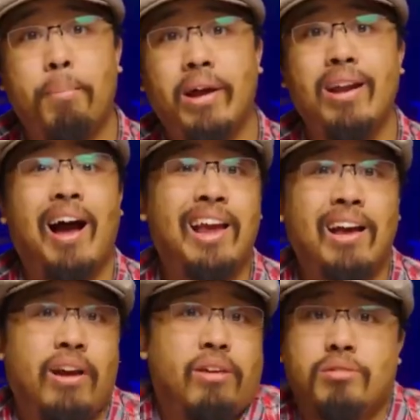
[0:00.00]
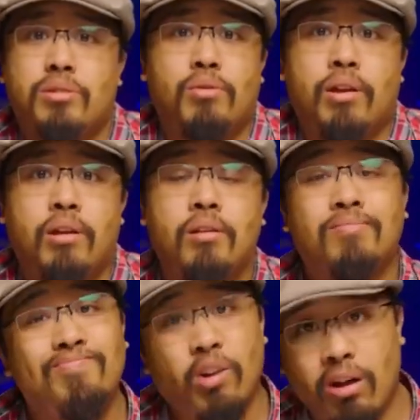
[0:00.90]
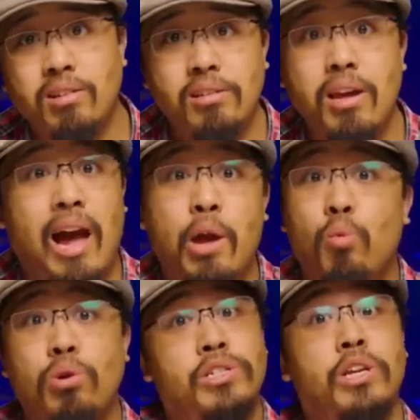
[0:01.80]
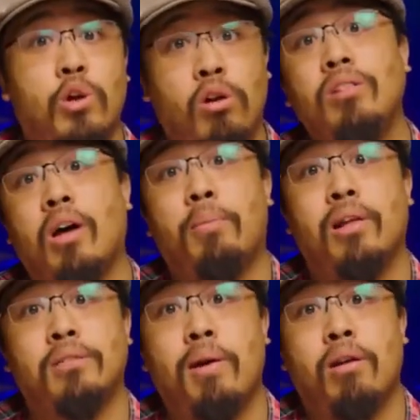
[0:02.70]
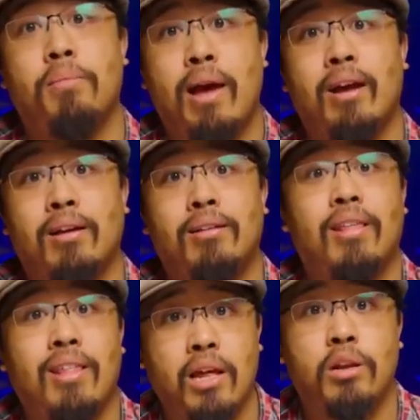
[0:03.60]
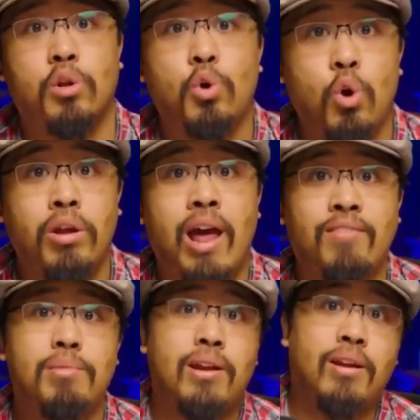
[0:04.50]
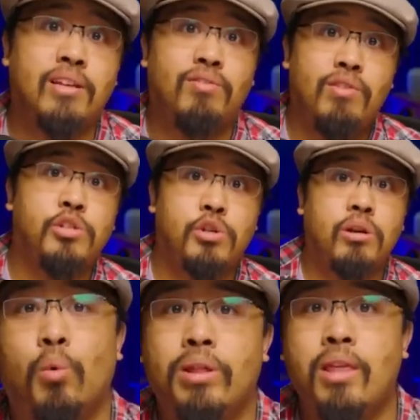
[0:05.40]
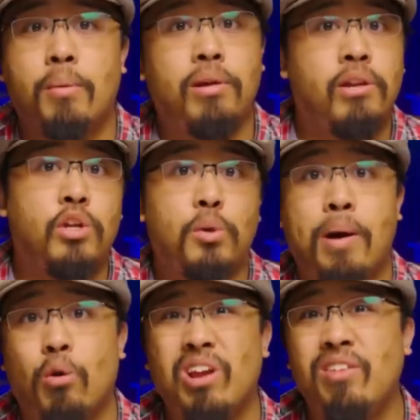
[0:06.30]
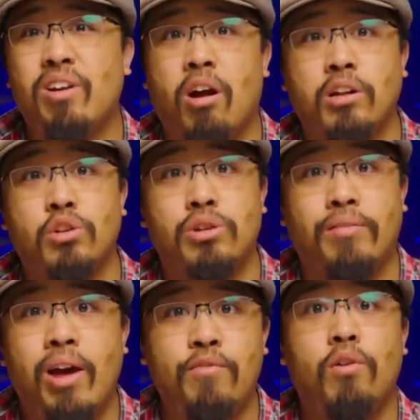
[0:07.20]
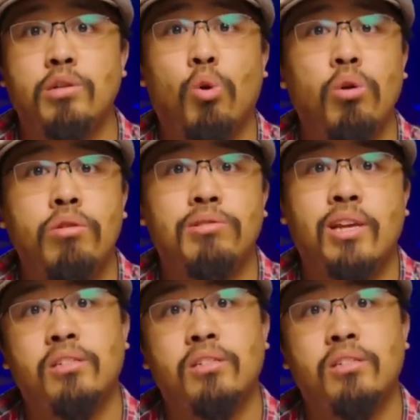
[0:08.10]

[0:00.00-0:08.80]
but I got used to it. Honestly, I wish it could double as a battery bank. That could have been a nice feature. With the ability to power even hard-to-drive headphones or use